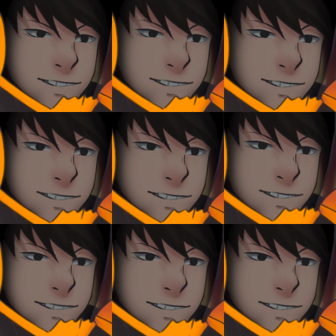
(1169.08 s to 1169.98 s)

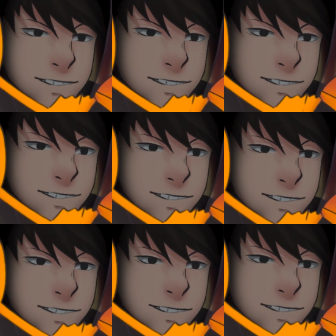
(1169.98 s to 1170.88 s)

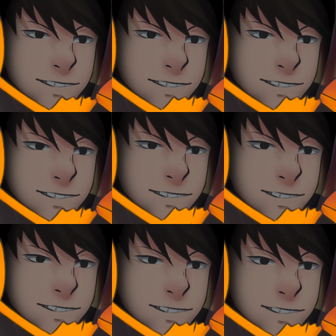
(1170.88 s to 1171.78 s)

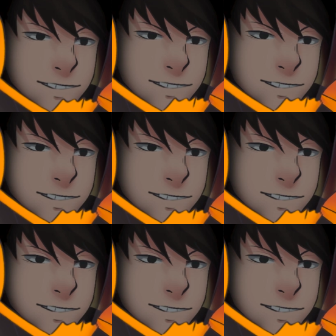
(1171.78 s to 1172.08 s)
(silence)